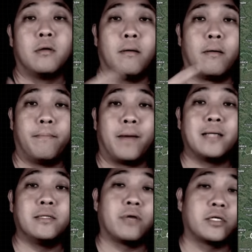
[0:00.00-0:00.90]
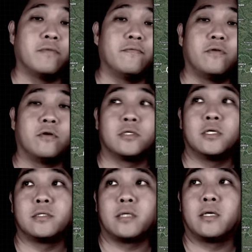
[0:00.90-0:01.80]
by the Russian
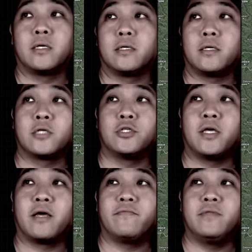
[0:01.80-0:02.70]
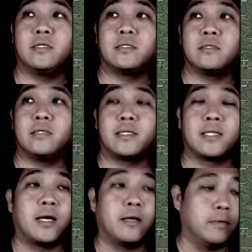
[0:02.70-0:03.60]
forces, and I actually have this
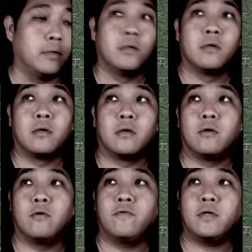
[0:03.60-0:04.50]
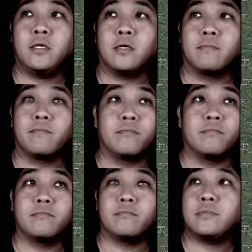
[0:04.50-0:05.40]
data over here,
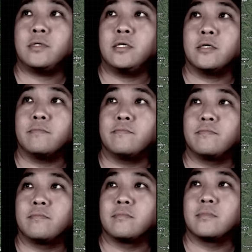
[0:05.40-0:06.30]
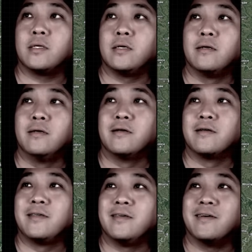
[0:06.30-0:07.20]
here,
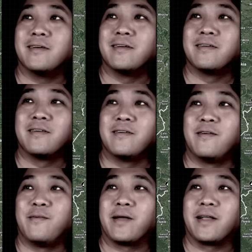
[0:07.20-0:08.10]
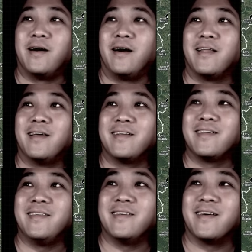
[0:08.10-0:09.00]
here. Oh my God, here.